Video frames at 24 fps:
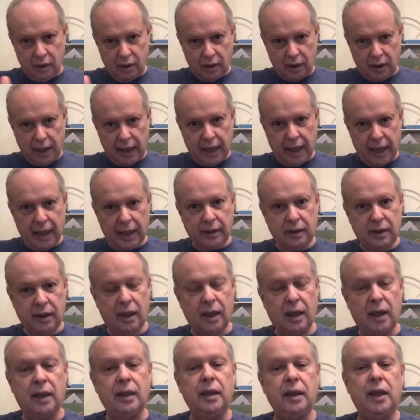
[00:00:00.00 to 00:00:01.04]
and
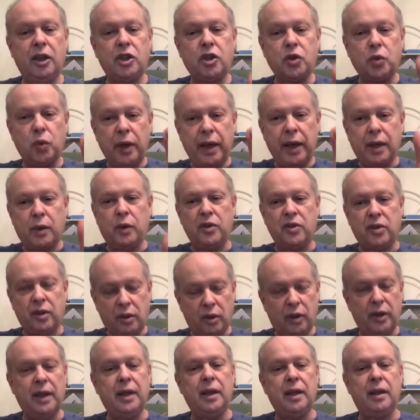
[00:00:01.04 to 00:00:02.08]
uh, each week was
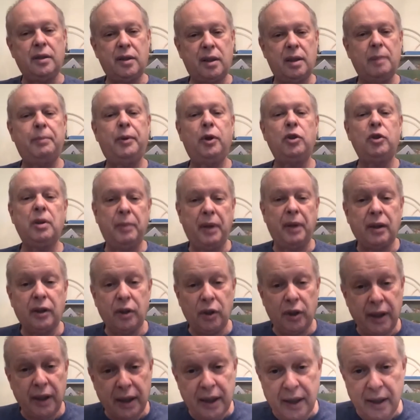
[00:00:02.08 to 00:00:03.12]
thirty, supposed to be
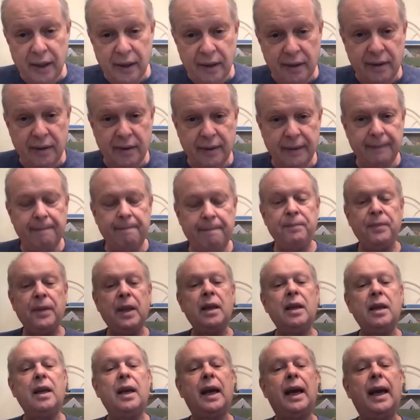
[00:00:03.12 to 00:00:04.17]
thirty kids.
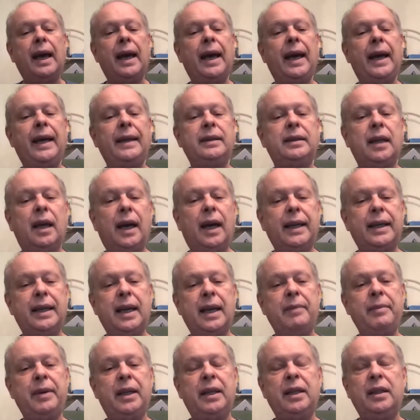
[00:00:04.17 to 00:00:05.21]
And I
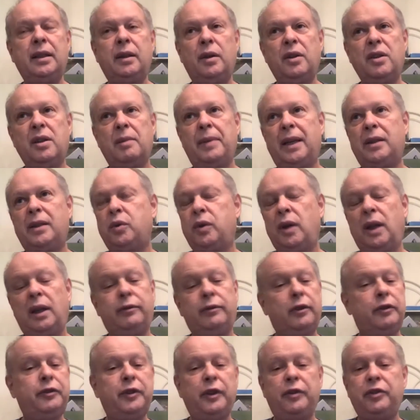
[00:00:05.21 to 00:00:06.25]
came in, and there was about twelve or
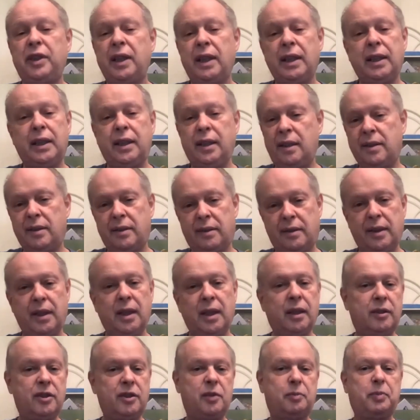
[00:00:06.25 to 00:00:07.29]
fifteen kids, you know,
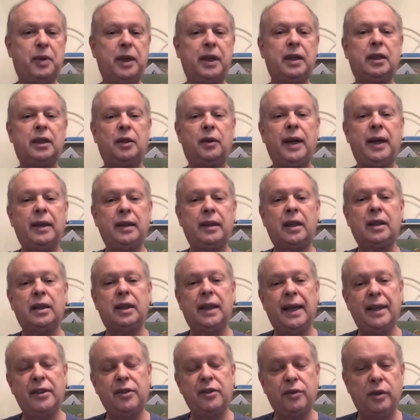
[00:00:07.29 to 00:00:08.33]
sprinkled around the
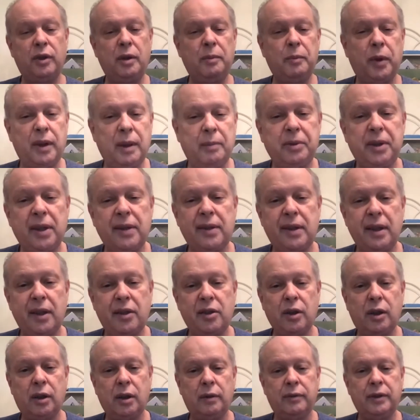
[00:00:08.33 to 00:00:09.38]
classroom with empty seats
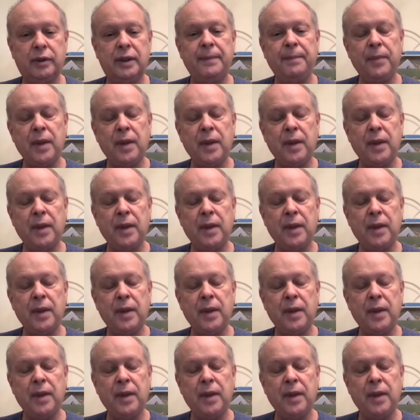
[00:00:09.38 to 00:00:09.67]
all over.